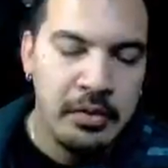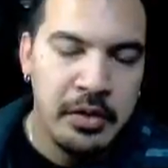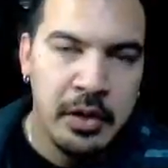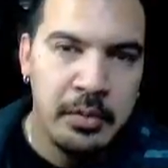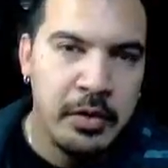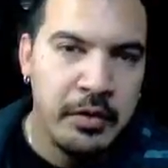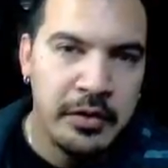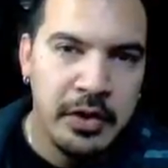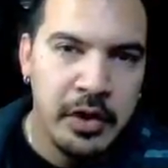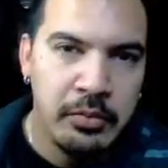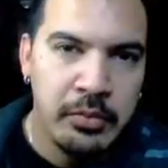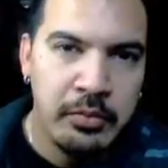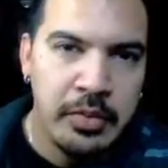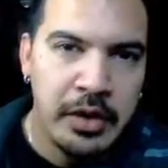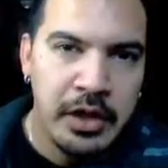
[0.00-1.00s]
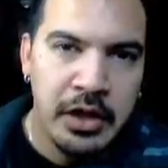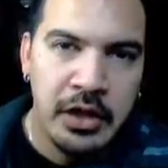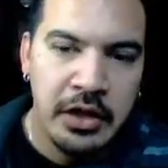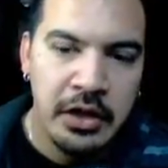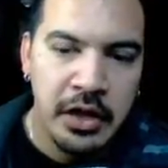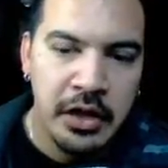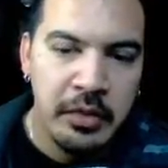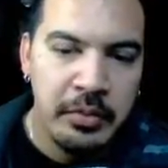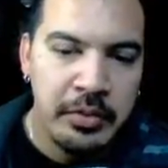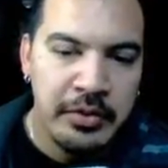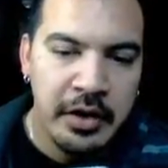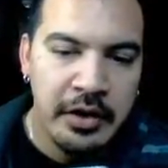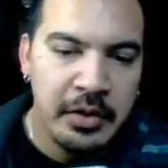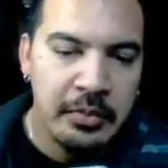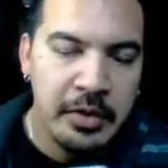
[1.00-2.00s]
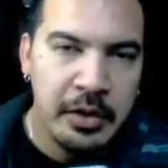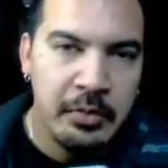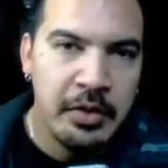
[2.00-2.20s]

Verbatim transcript: I'm not a perfect human being and I don't pretend to be,